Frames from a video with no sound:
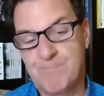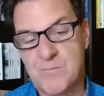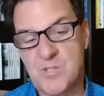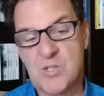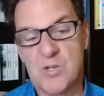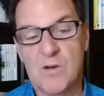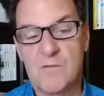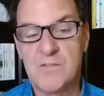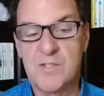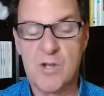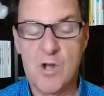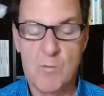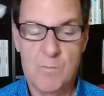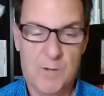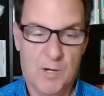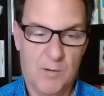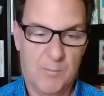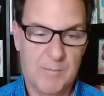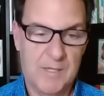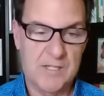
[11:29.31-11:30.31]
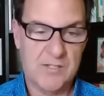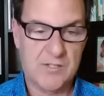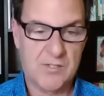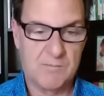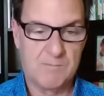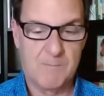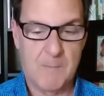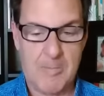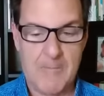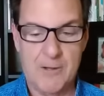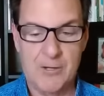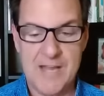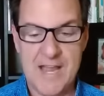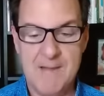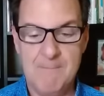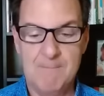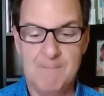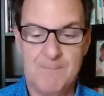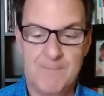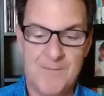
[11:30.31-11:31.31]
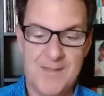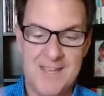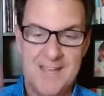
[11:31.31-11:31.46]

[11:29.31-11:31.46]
serves no purpose, okay?